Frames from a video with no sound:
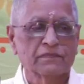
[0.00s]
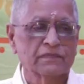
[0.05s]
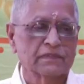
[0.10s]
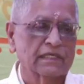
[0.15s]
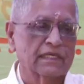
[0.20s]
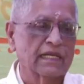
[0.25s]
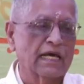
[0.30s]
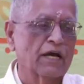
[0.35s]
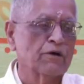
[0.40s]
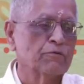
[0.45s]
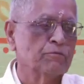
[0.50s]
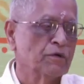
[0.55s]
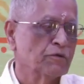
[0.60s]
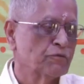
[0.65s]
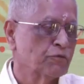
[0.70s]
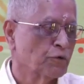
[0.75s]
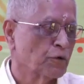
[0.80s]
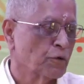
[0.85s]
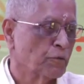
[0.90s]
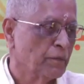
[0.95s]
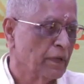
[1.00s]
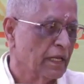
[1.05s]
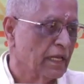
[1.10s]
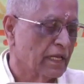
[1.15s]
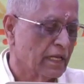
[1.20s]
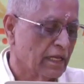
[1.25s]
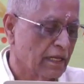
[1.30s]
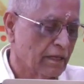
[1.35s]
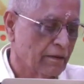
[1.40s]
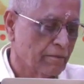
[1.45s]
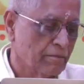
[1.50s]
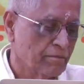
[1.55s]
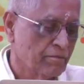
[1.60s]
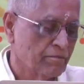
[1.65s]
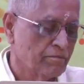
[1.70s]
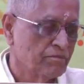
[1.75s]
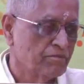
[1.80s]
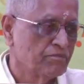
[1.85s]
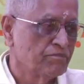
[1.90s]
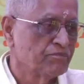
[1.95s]
that I have before me.
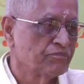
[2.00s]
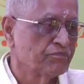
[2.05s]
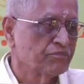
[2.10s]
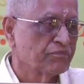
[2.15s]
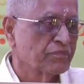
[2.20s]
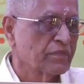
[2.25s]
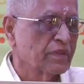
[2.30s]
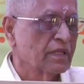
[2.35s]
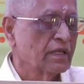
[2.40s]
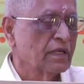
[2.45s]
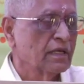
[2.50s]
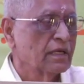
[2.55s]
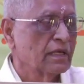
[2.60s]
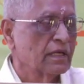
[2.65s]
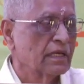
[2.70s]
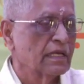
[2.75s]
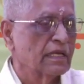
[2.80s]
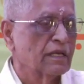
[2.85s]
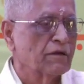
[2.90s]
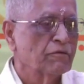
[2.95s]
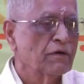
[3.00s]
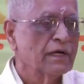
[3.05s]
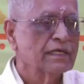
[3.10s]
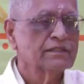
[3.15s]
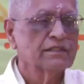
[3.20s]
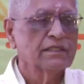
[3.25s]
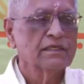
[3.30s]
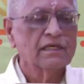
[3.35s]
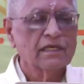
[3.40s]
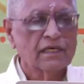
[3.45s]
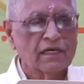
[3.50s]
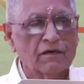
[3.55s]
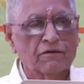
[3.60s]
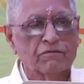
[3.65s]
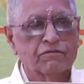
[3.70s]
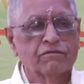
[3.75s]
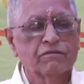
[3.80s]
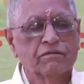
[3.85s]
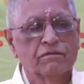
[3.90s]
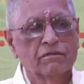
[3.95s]
If I think of
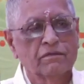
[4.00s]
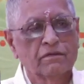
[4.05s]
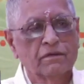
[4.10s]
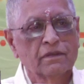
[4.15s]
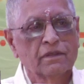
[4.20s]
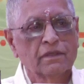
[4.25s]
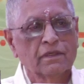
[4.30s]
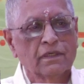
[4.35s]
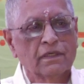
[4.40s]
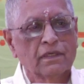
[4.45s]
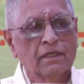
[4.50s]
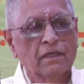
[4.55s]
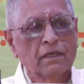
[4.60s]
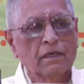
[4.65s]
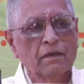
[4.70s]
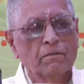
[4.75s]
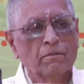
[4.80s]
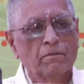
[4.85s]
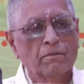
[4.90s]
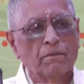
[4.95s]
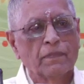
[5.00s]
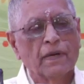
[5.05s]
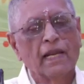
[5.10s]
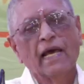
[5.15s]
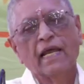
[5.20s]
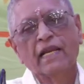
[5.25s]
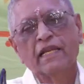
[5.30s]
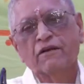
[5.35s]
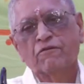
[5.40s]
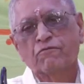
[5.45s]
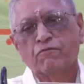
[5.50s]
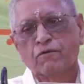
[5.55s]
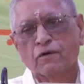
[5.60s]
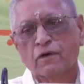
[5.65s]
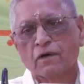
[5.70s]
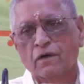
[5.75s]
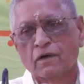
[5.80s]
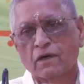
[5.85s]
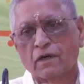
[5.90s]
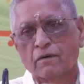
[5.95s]
planning
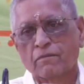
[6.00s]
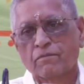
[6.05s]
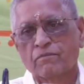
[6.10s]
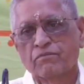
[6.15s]
for